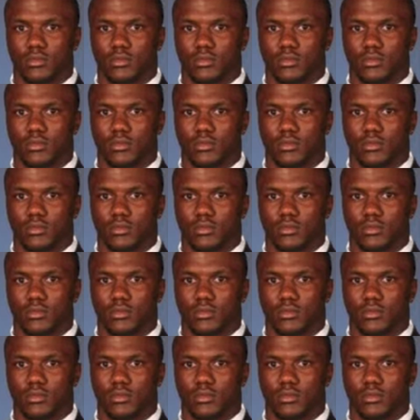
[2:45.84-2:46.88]

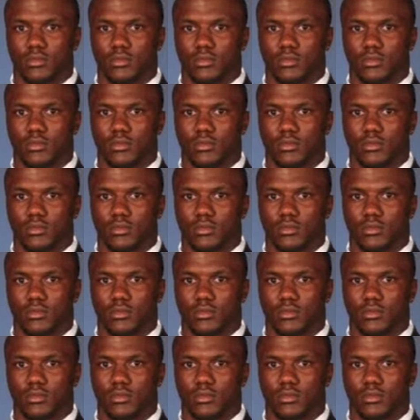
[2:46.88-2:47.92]

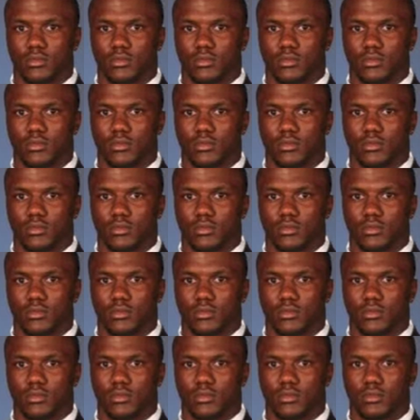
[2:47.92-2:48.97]

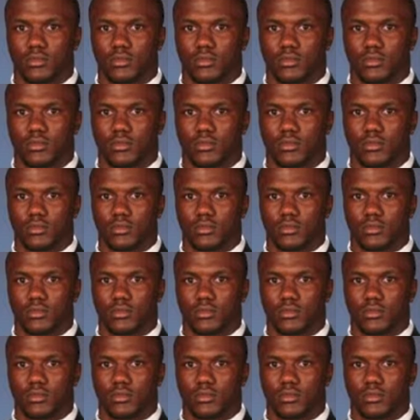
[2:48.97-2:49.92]
This is a still picture; no speech is visible.